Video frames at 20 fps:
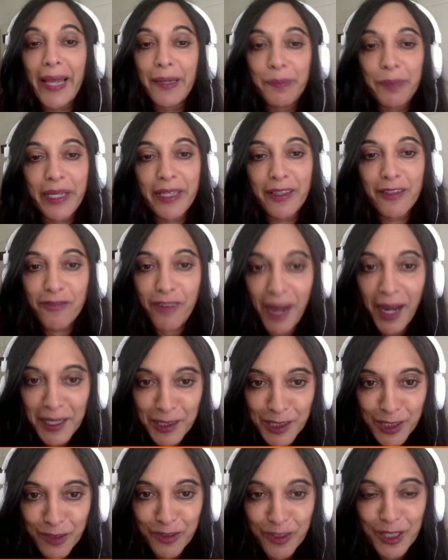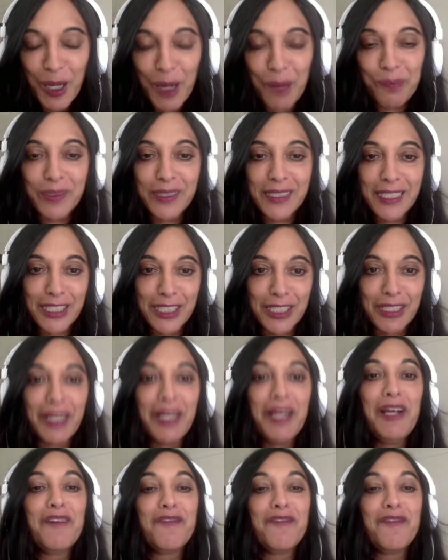and be in the finals of the competition.